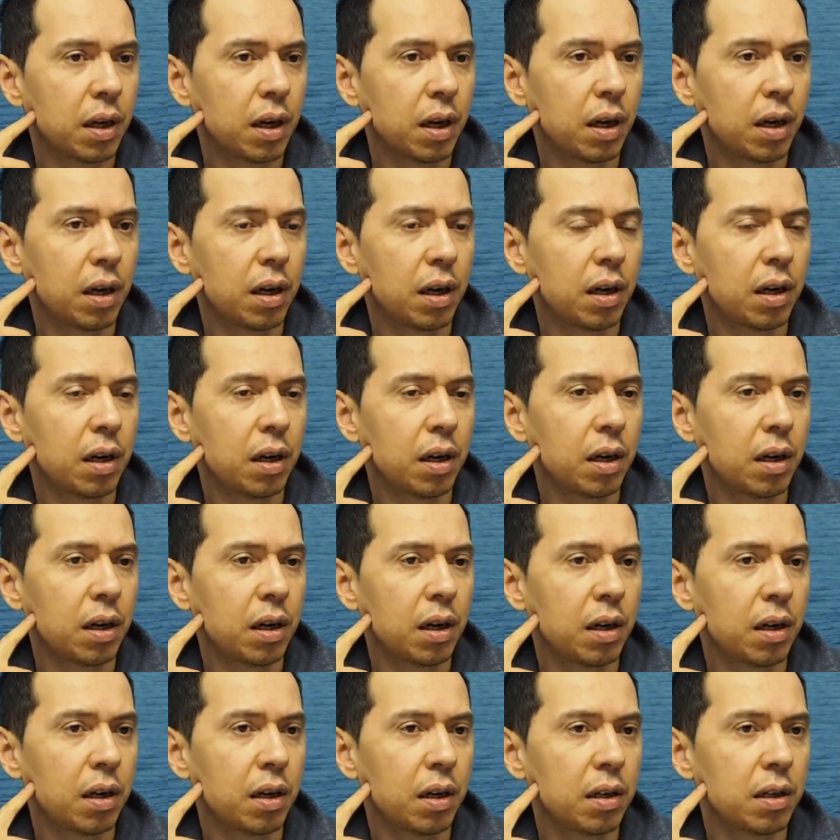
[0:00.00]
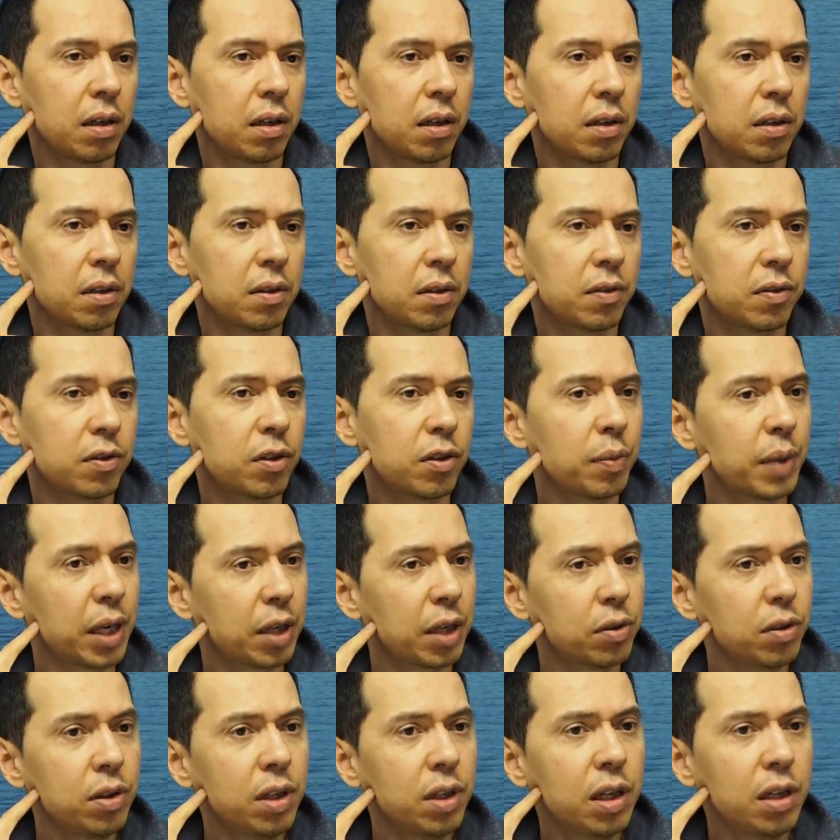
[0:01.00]
uh, from
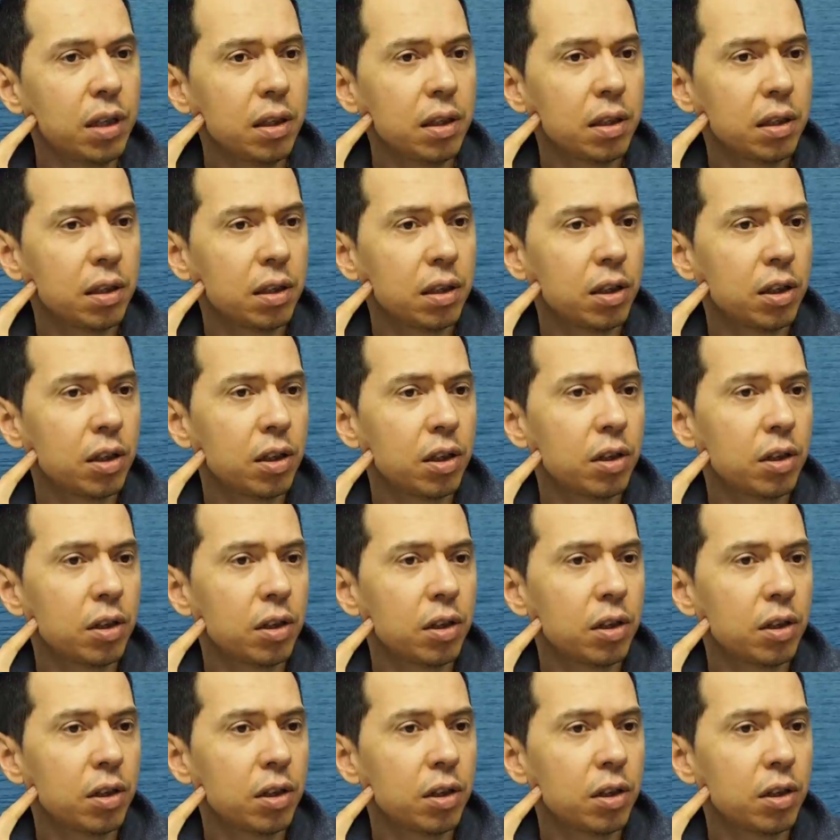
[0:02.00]
Aruna, yeah.